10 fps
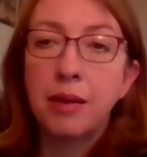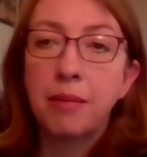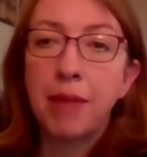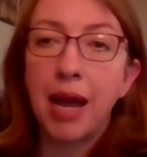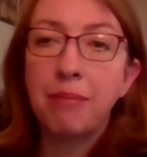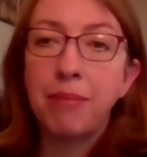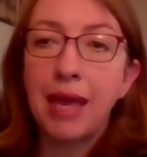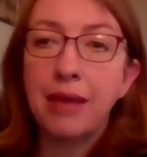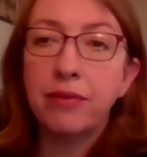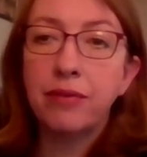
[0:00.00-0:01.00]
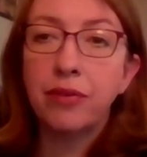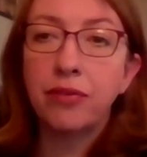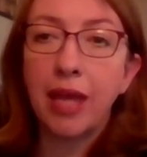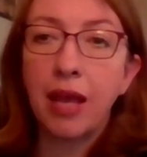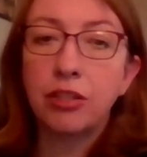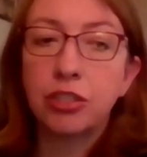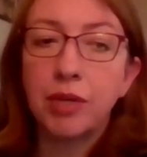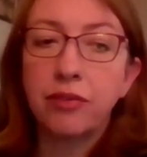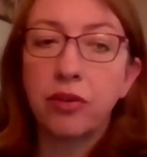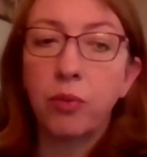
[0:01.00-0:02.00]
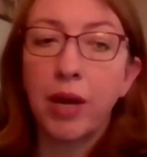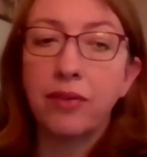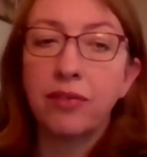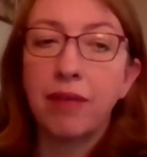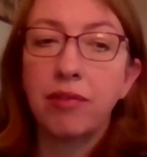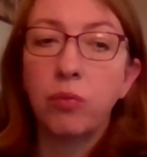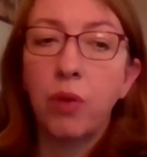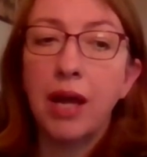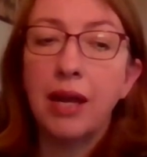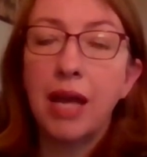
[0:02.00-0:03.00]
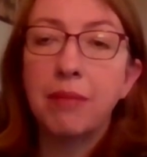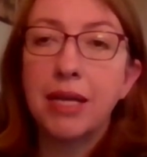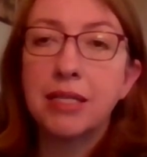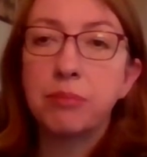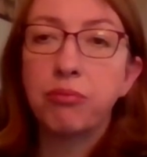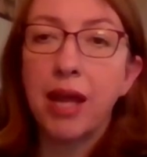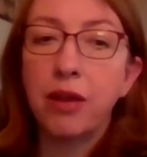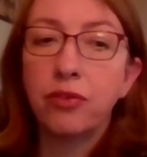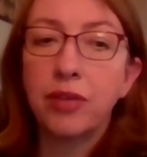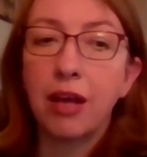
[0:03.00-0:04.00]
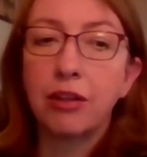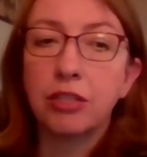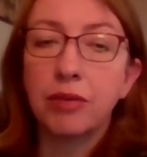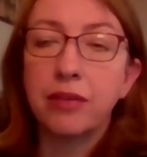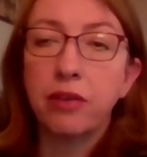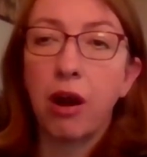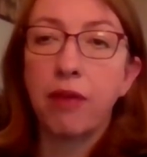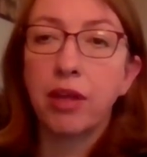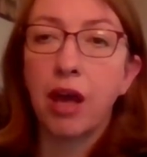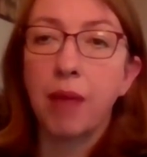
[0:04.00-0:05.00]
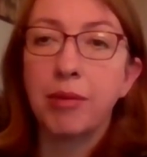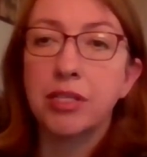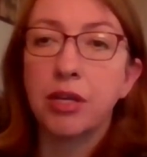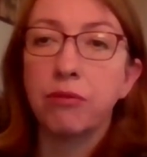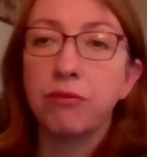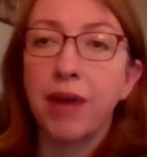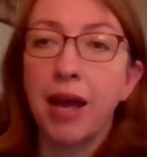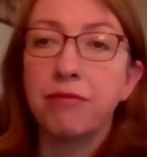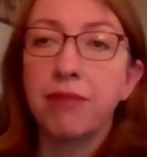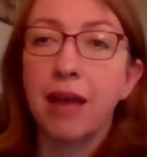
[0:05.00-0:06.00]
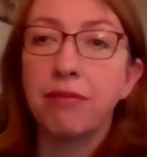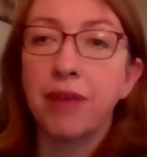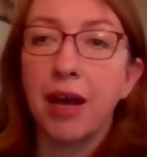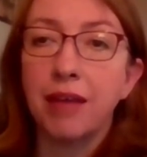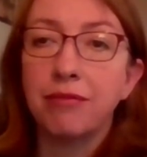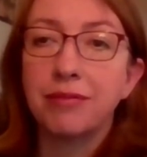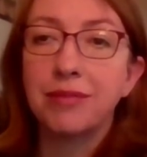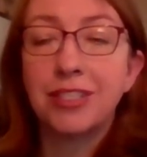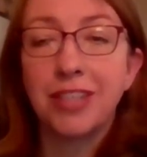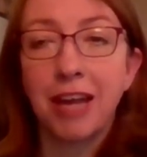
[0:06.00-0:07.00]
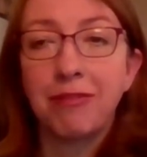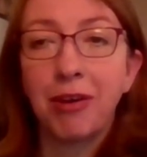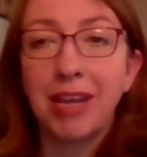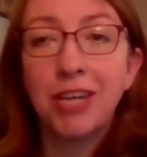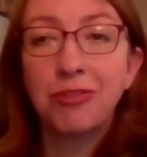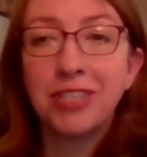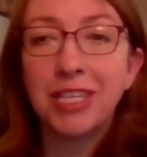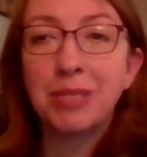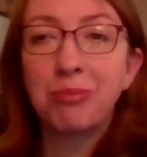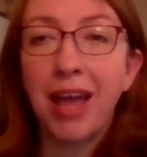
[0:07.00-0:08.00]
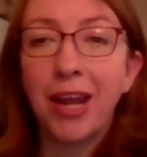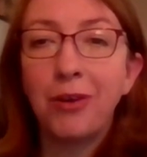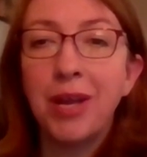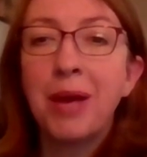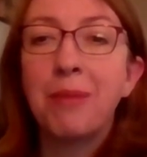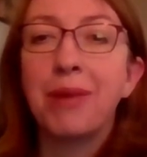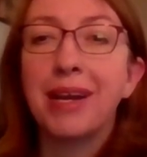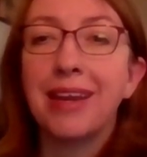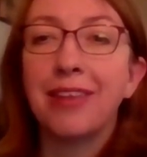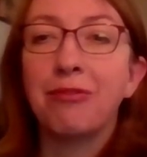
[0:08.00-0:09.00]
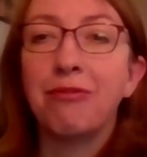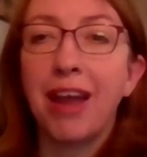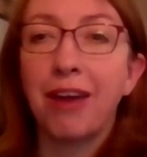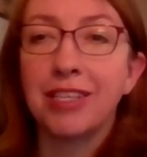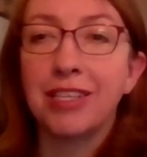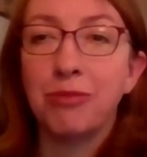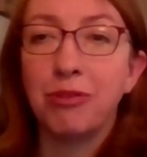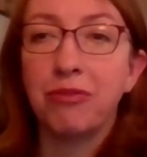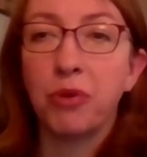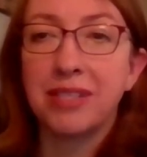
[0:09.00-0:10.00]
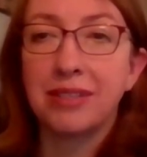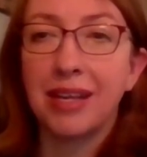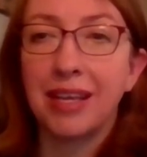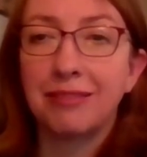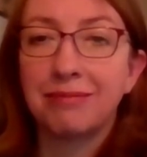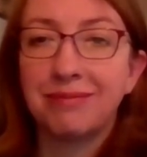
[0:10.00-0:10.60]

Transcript: My bass scale degrees are 1, 7, 1, and my soprano scale degrees are the common tone 5, 5, 5. It's not a very interesting soprano, but it is very smooth voice leading.